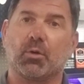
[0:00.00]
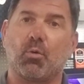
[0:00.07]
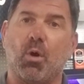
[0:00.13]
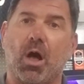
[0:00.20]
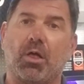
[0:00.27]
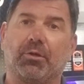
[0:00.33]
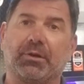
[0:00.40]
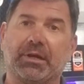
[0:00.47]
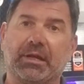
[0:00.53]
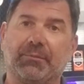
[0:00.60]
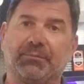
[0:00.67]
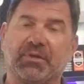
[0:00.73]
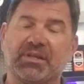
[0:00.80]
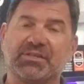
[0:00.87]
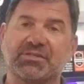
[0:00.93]

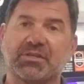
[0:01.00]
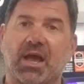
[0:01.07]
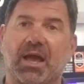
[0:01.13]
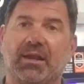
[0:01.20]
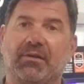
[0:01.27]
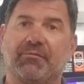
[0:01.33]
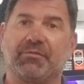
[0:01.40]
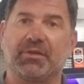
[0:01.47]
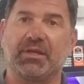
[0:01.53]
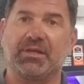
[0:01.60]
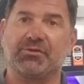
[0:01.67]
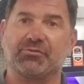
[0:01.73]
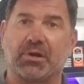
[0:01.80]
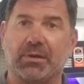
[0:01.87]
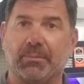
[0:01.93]
quality inside of the
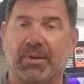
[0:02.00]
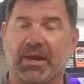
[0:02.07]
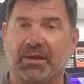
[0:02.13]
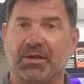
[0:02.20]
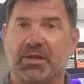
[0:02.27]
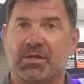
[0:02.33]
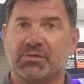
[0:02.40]
drain pan.